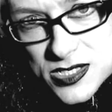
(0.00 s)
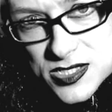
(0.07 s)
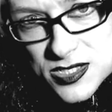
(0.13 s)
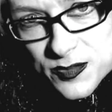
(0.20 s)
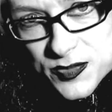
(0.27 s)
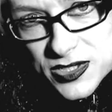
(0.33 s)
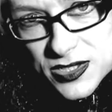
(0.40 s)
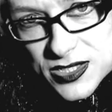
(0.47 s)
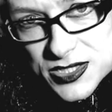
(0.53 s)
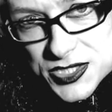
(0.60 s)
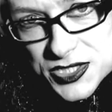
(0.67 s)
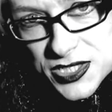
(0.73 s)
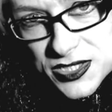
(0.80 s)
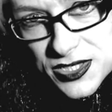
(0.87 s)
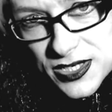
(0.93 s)
this is
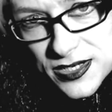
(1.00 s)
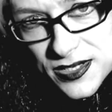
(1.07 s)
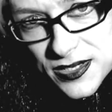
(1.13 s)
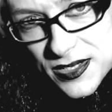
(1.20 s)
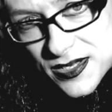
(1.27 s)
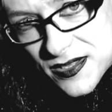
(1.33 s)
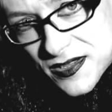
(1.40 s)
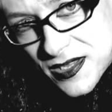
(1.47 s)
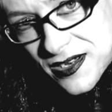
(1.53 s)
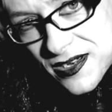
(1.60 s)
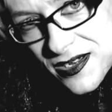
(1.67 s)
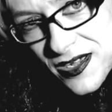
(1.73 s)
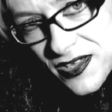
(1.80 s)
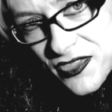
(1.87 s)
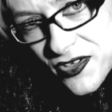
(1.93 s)
something that she did,
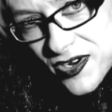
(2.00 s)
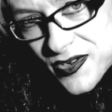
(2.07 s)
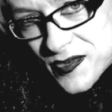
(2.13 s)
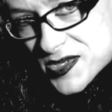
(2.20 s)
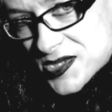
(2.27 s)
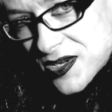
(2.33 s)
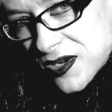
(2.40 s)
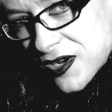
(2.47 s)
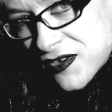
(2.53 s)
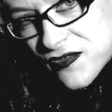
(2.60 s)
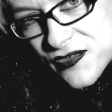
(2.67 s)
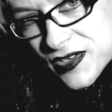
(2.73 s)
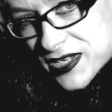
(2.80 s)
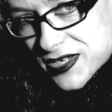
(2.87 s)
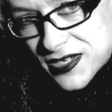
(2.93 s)
and I thought it was
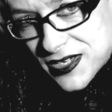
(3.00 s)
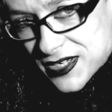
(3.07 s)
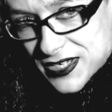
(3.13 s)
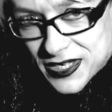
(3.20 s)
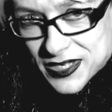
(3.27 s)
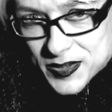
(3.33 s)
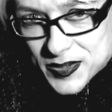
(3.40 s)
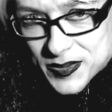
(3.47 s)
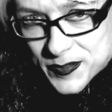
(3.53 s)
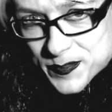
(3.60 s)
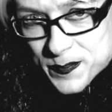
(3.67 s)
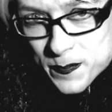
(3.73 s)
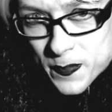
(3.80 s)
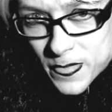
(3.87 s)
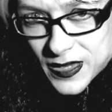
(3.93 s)
awfully icky.
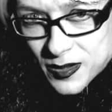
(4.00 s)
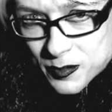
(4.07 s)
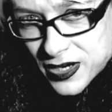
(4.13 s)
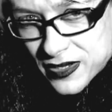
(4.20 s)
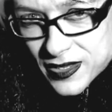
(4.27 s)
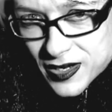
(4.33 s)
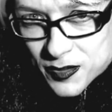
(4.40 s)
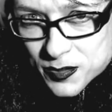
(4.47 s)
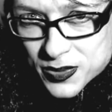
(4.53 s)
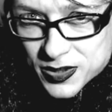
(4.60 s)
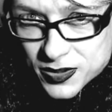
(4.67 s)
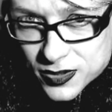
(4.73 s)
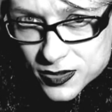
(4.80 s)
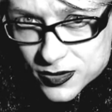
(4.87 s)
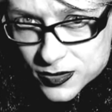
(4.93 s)
And by
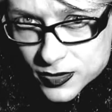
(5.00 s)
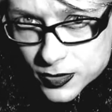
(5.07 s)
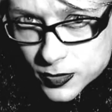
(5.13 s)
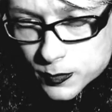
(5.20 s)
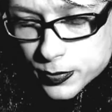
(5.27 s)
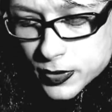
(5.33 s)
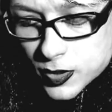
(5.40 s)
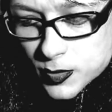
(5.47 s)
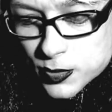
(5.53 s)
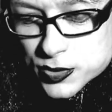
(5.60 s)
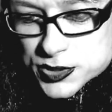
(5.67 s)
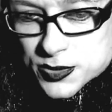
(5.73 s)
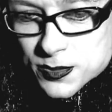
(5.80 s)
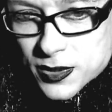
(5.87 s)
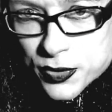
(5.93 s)
that I mean
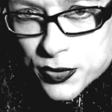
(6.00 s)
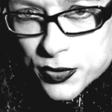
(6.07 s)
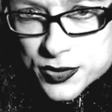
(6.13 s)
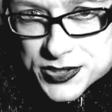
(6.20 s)
comparable to